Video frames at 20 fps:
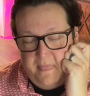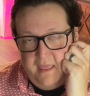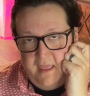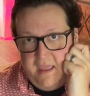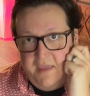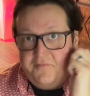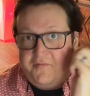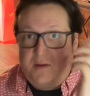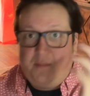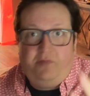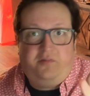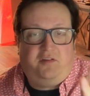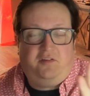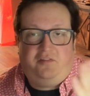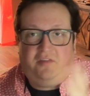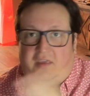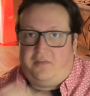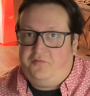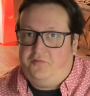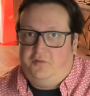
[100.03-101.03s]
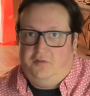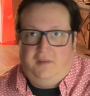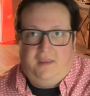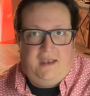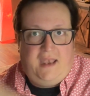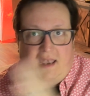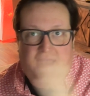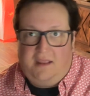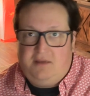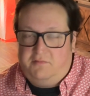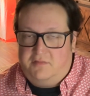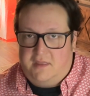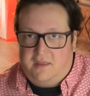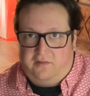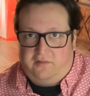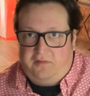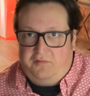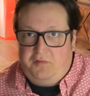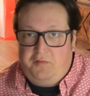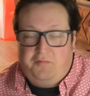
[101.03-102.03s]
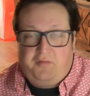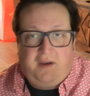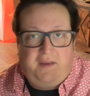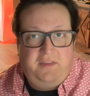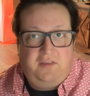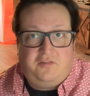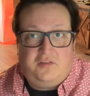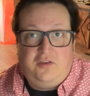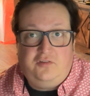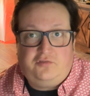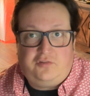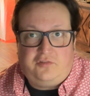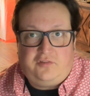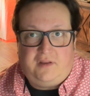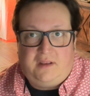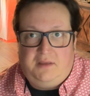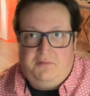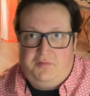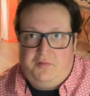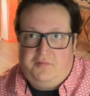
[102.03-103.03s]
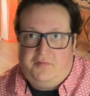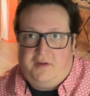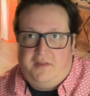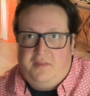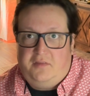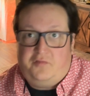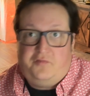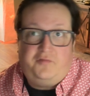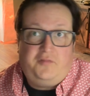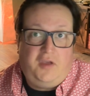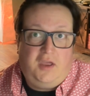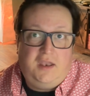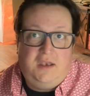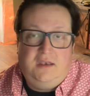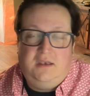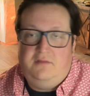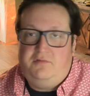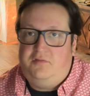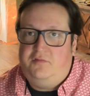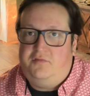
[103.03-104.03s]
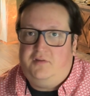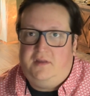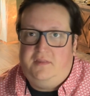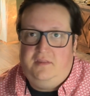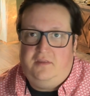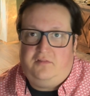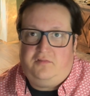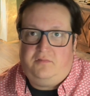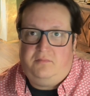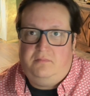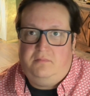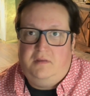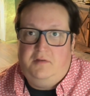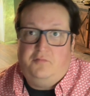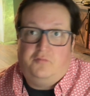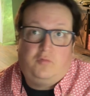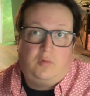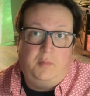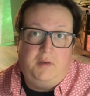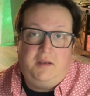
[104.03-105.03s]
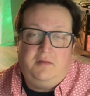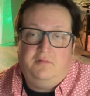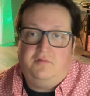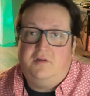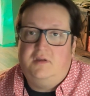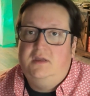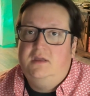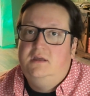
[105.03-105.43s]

If I'm successful in any of this, if you find this interesting, if you find this fun, if you find this informative,